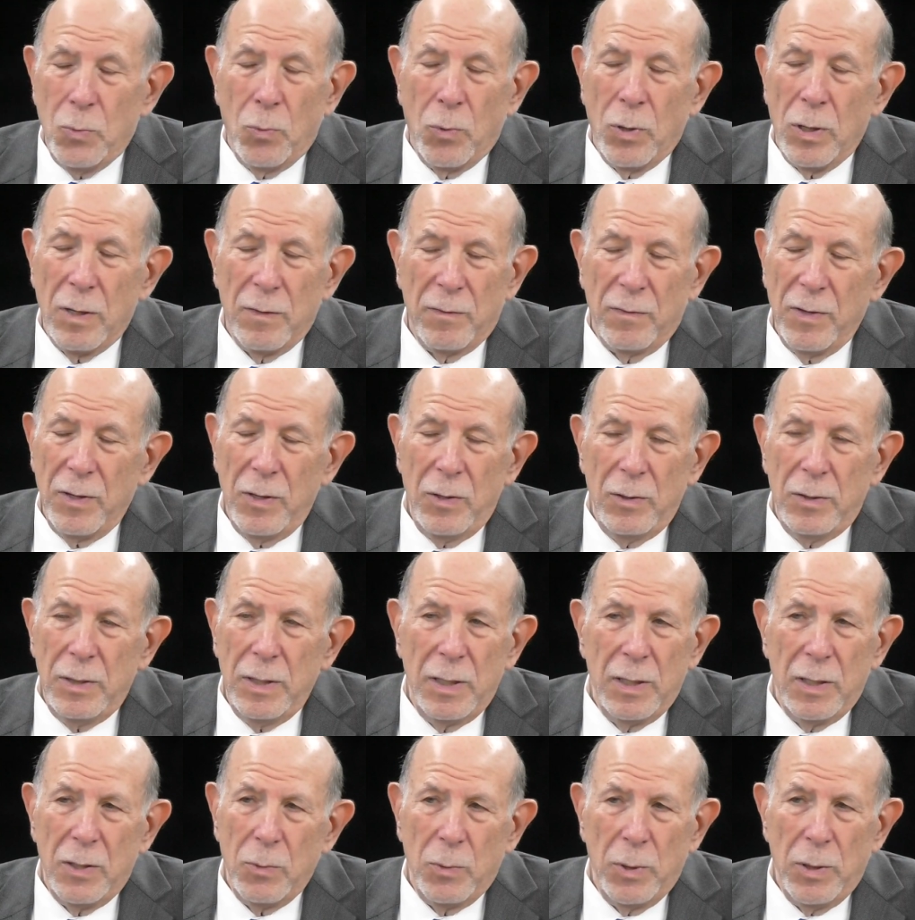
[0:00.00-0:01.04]
wonderful you
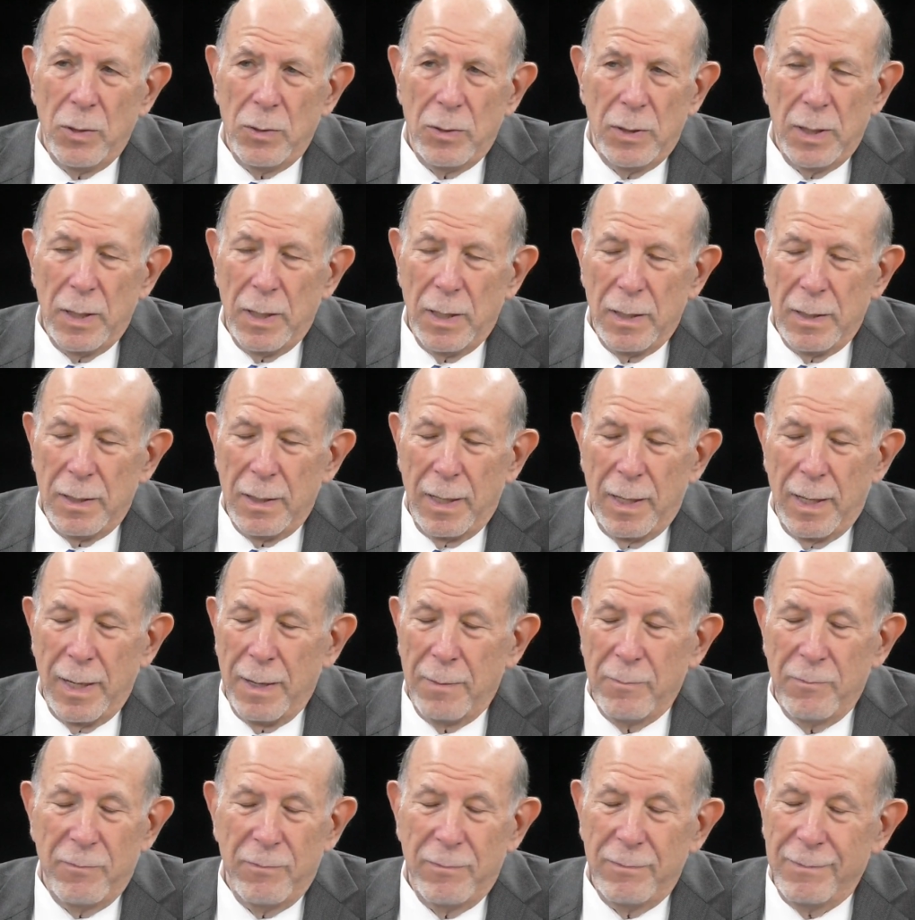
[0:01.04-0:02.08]
did it the way you did it, and I'm,
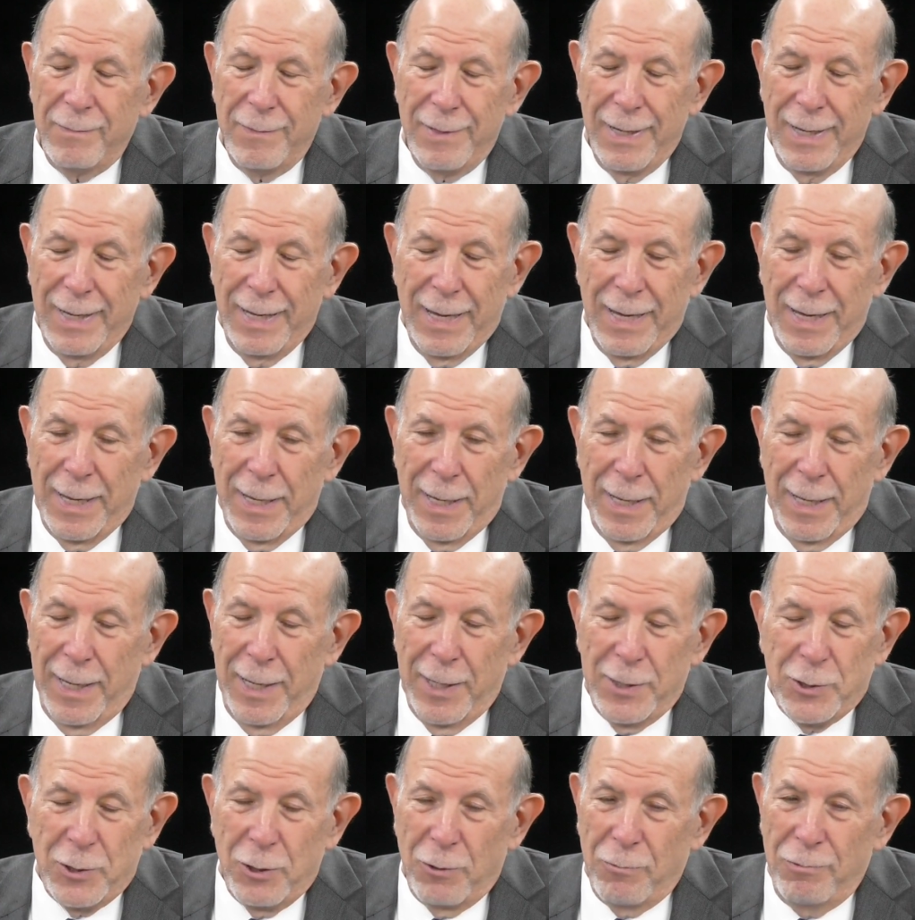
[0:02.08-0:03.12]
um,
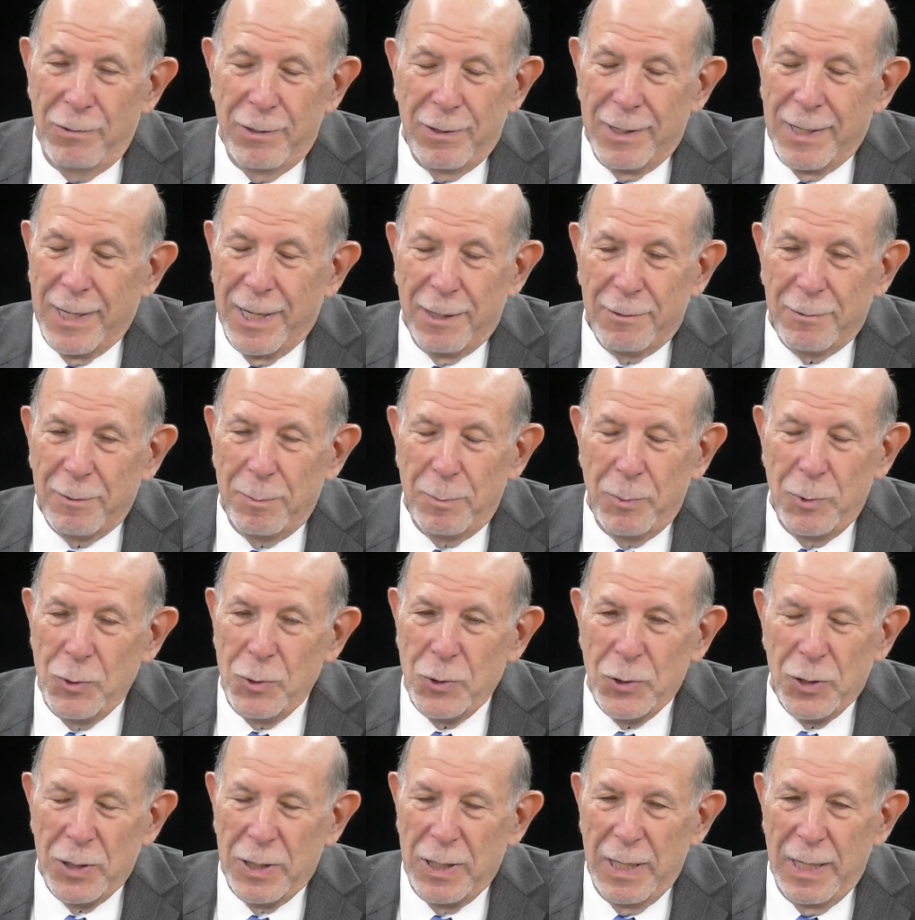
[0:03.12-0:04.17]
it's a real
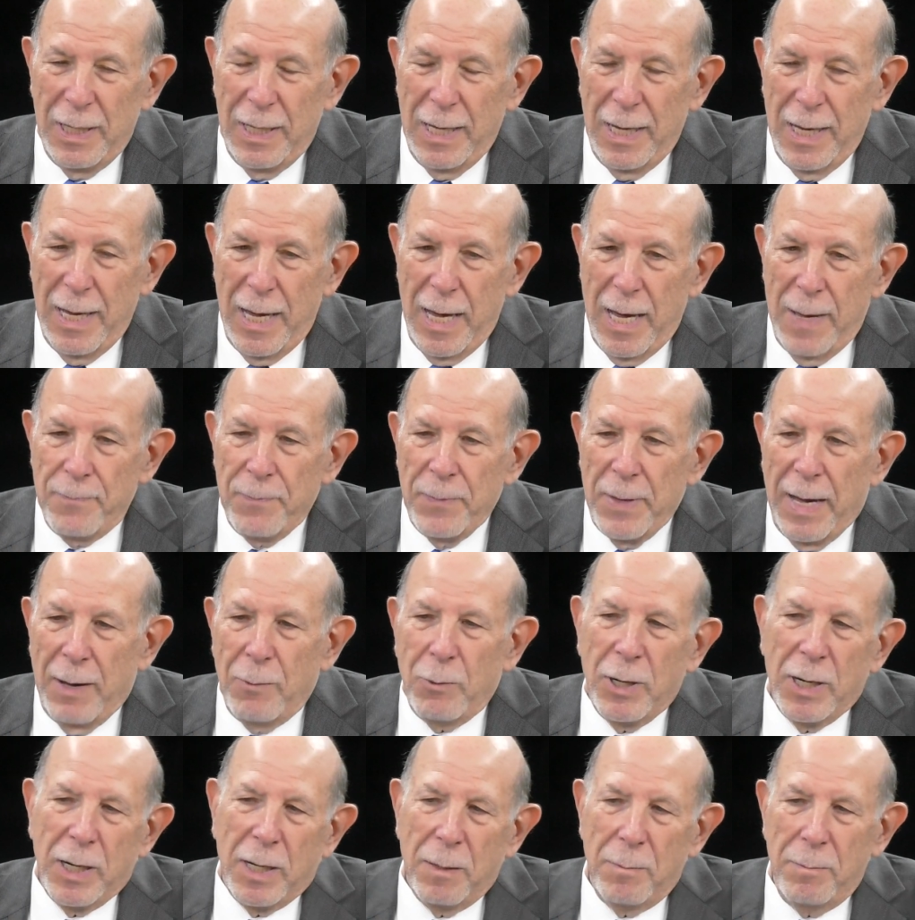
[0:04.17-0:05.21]
contribution. I
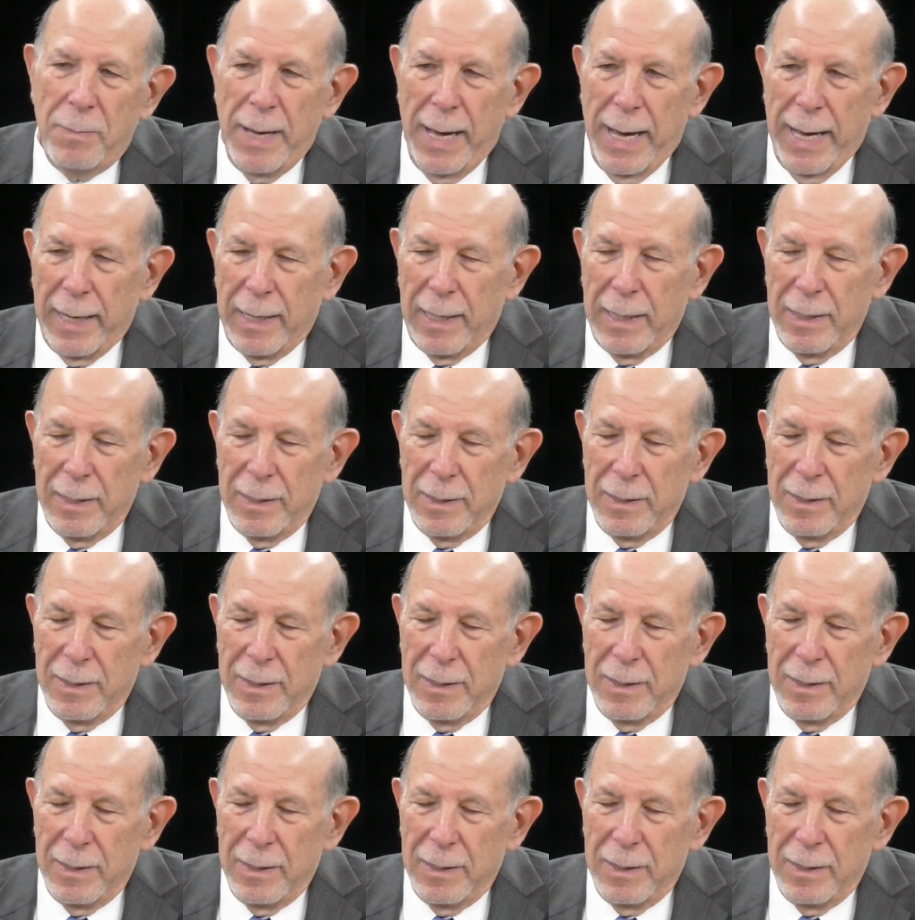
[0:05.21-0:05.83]
want to come back.